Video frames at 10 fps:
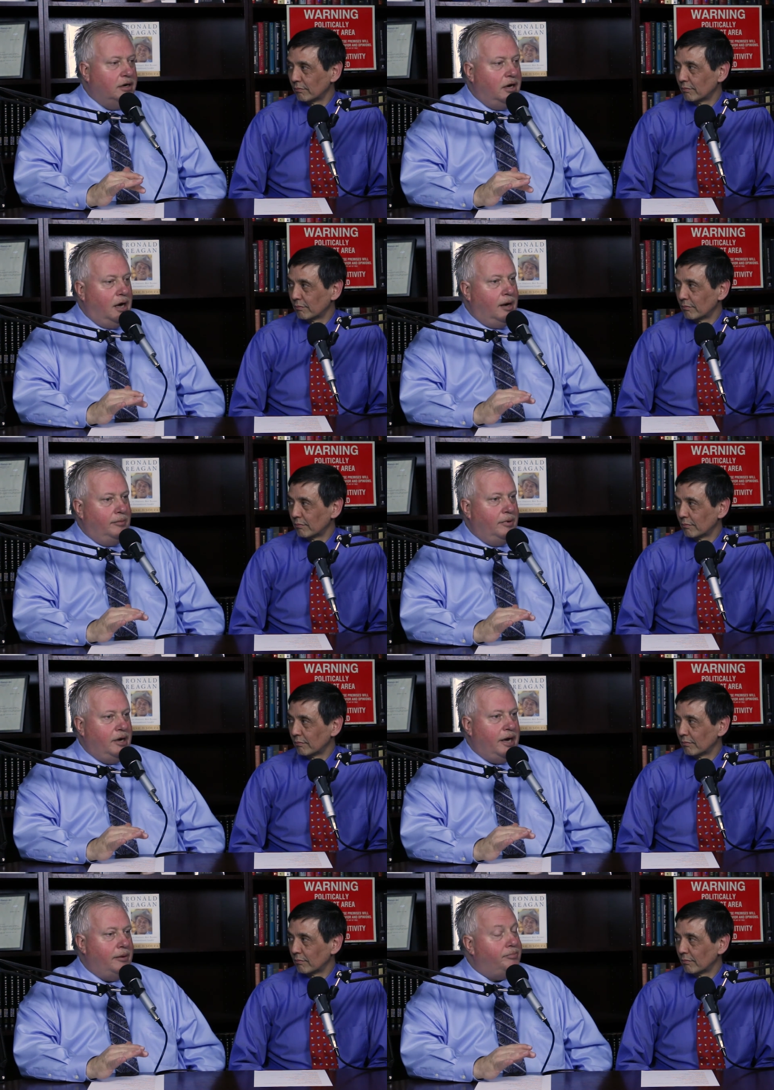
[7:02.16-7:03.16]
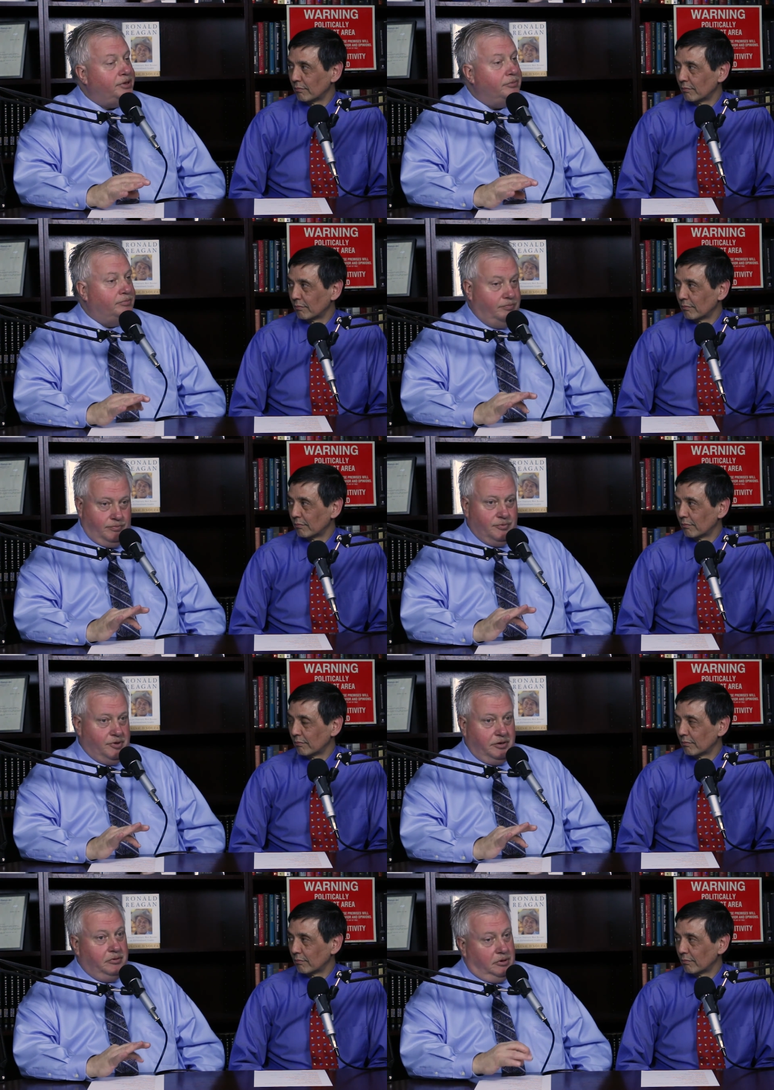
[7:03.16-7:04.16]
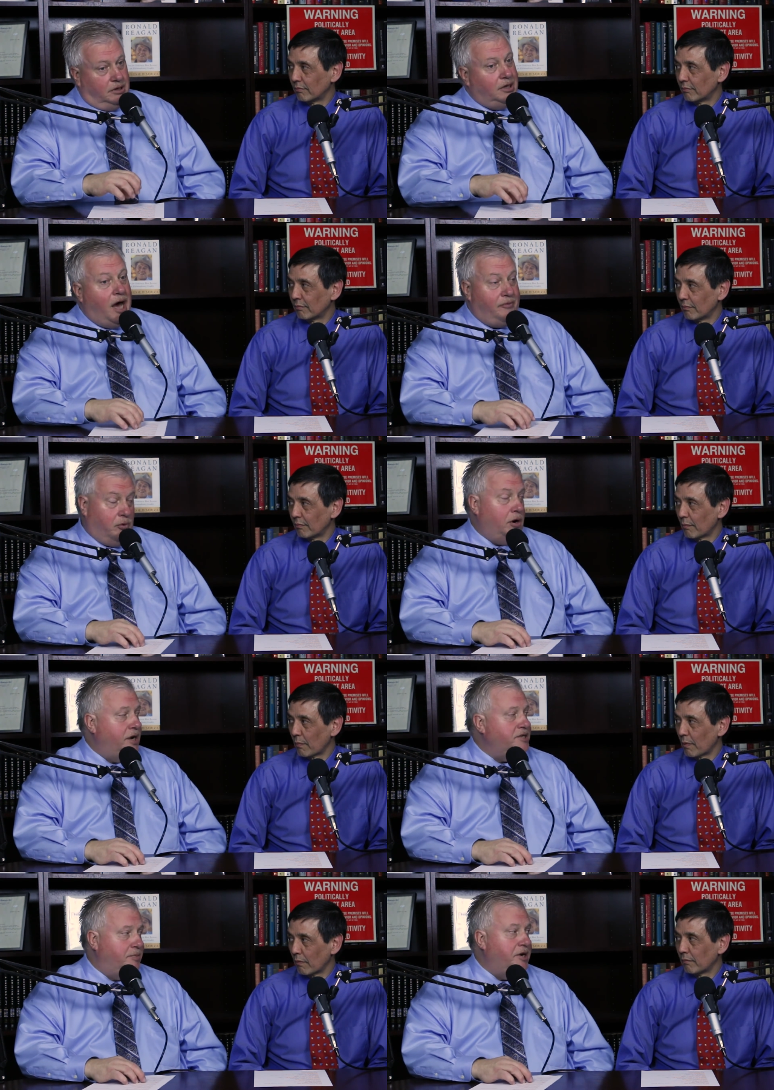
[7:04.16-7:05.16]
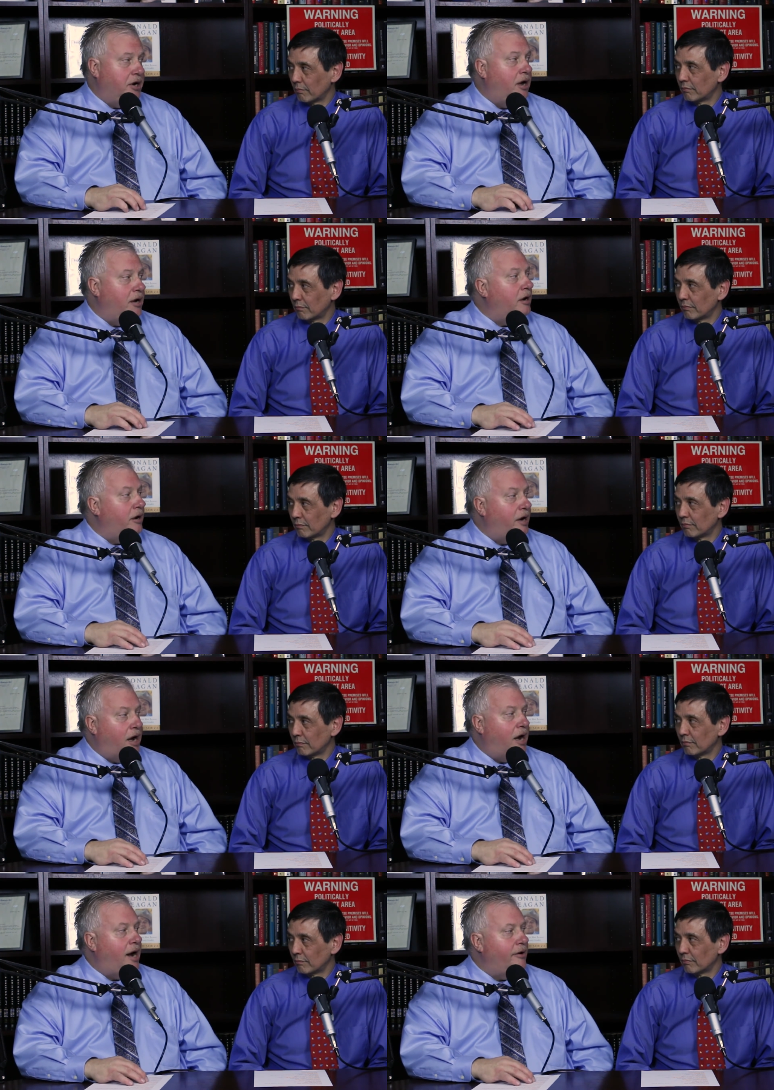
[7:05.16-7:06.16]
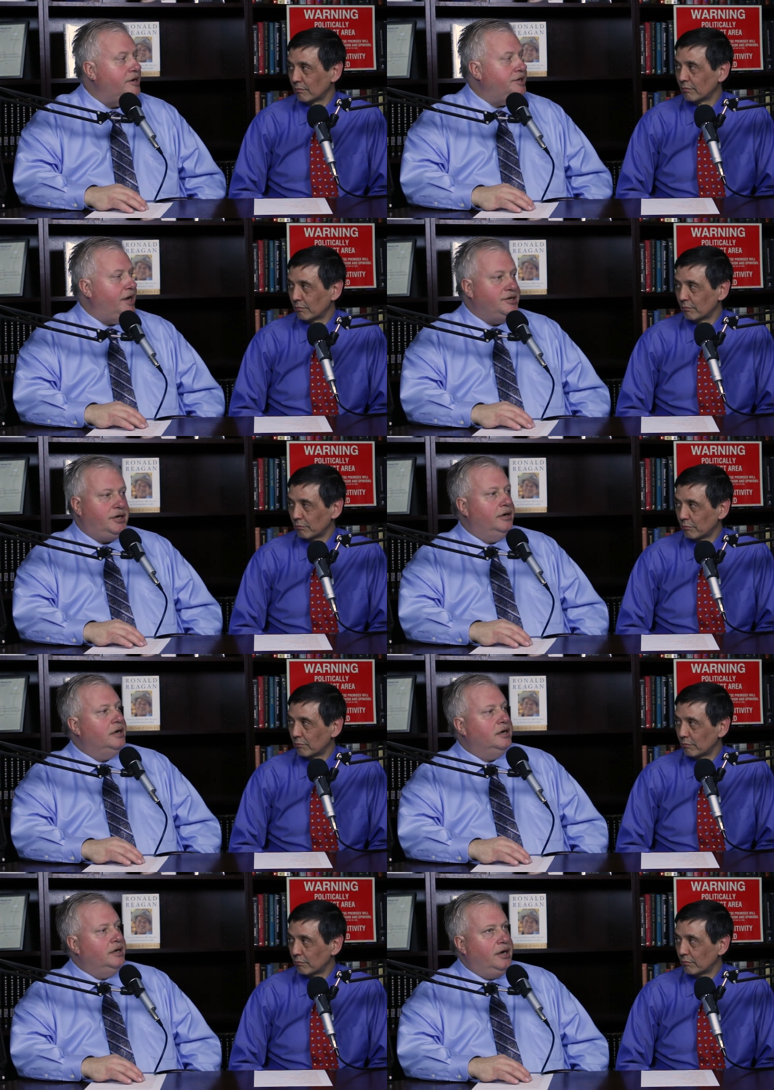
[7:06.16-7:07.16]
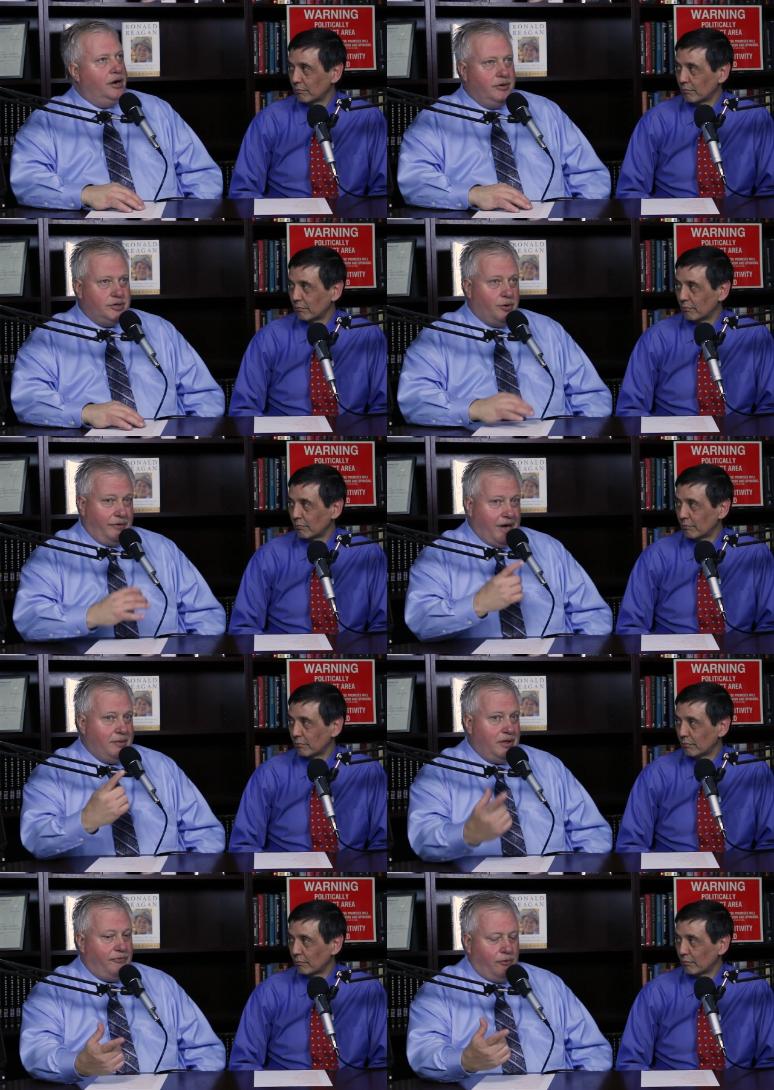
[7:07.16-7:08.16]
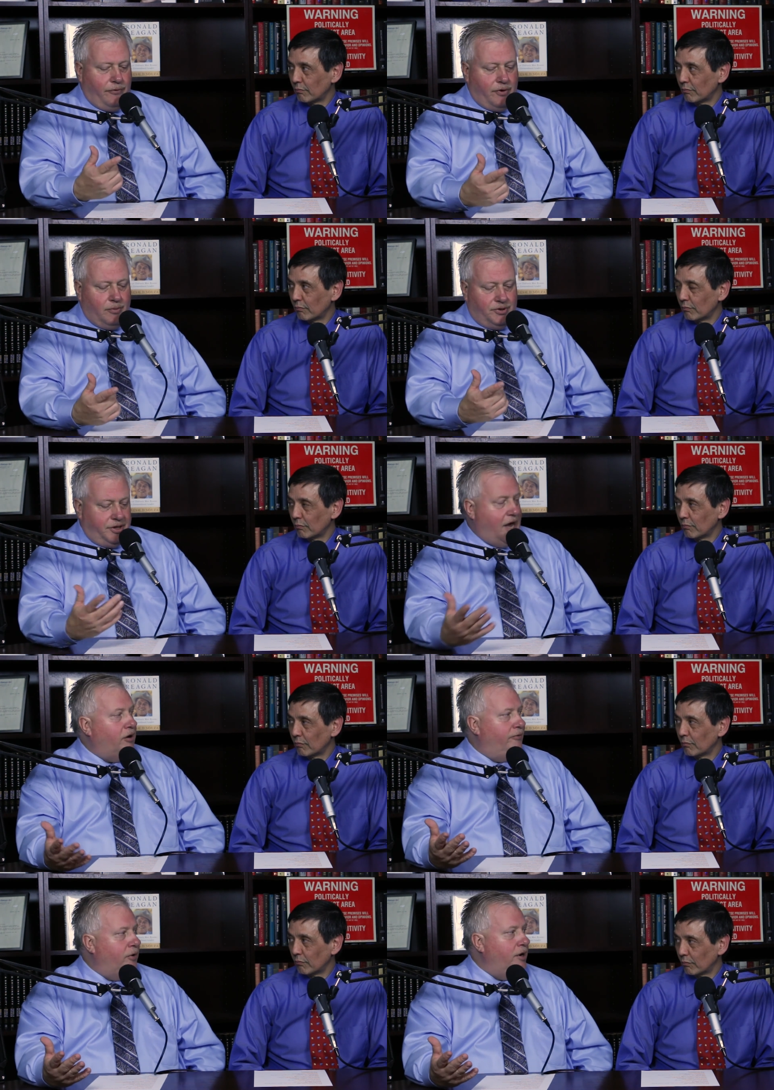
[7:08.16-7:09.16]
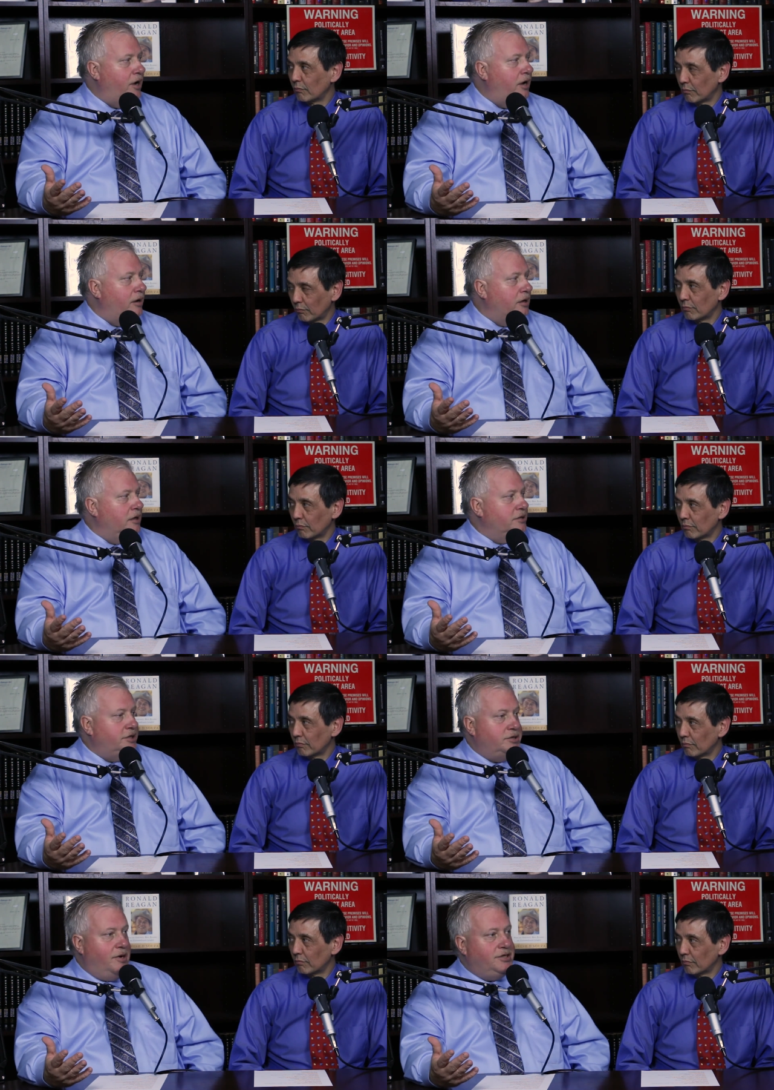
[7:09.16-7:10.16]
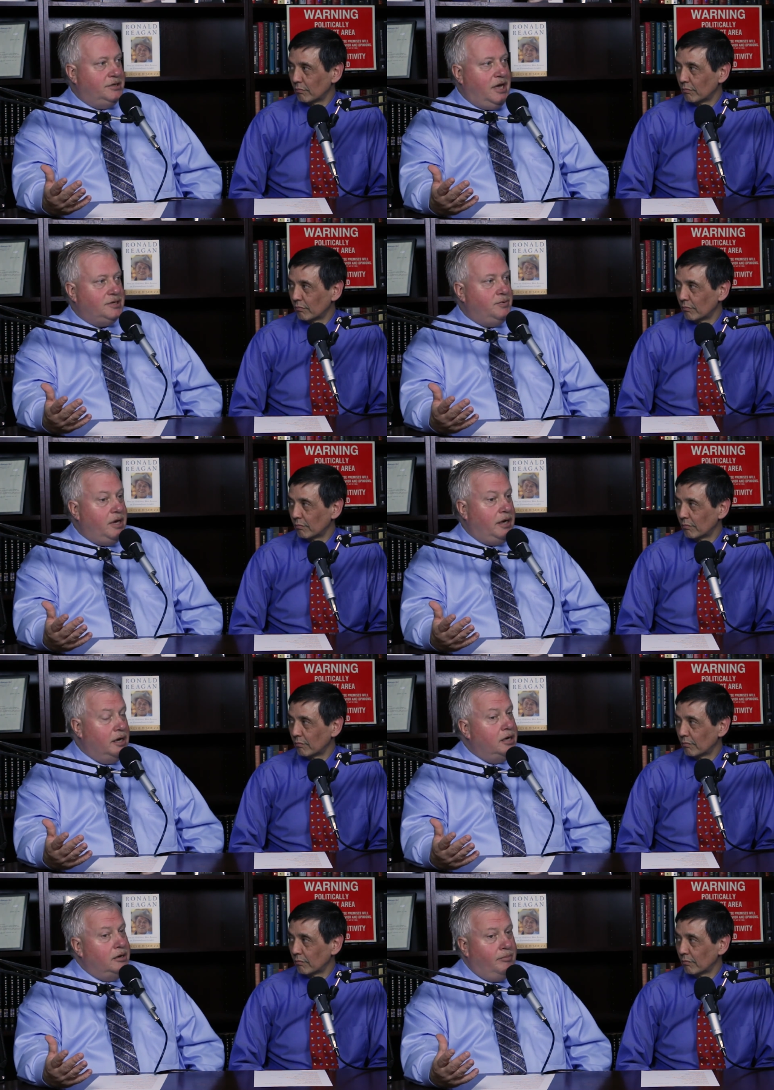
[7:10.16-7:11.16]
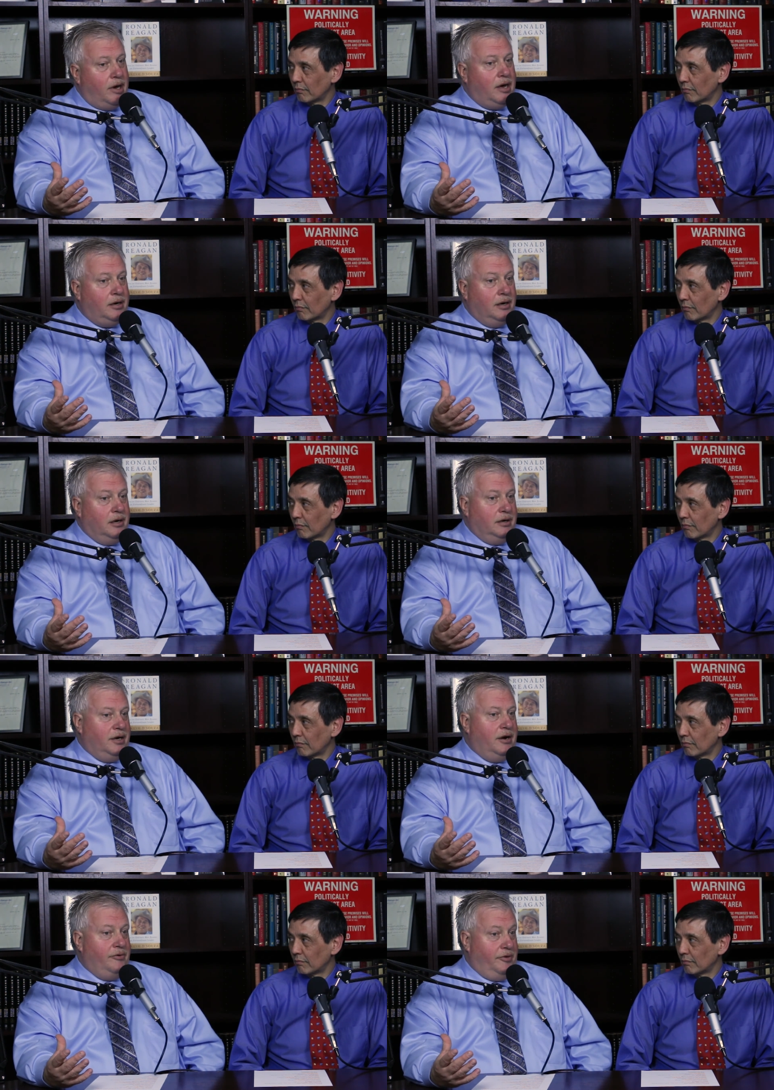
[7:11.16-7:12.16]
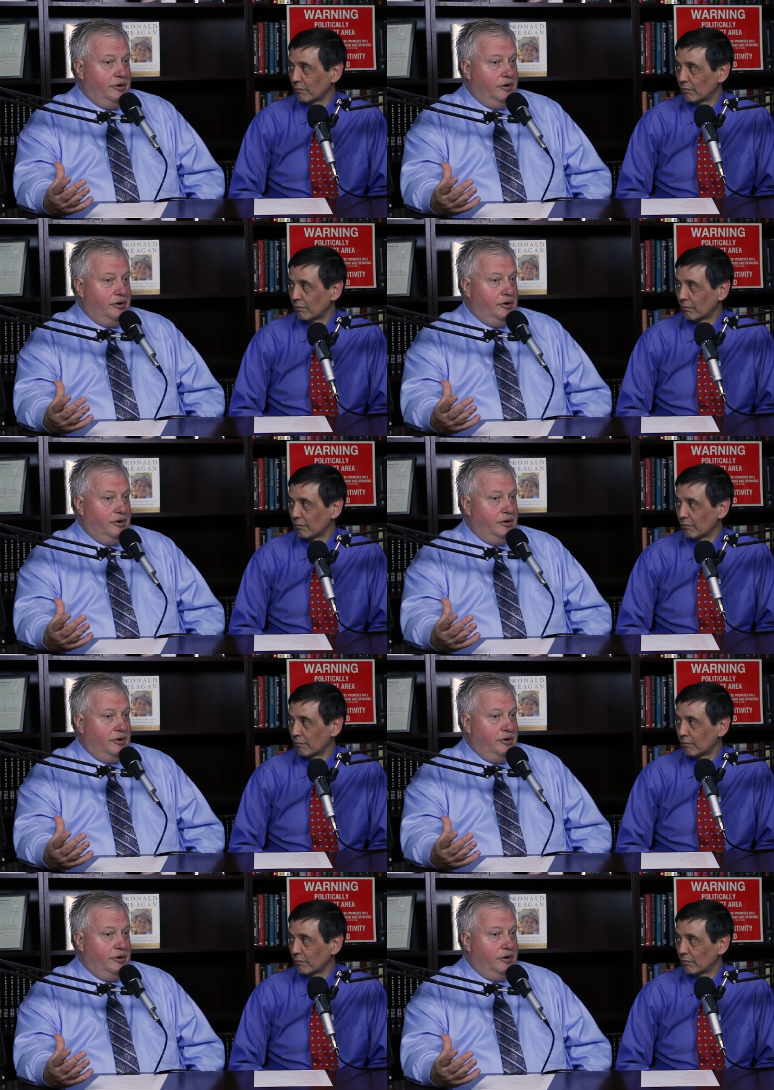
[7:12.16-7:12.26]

Speaker 1: but a lot of work needs to be done on higher education. You know, it sort of came to the forefront with the California situation last week, but you know,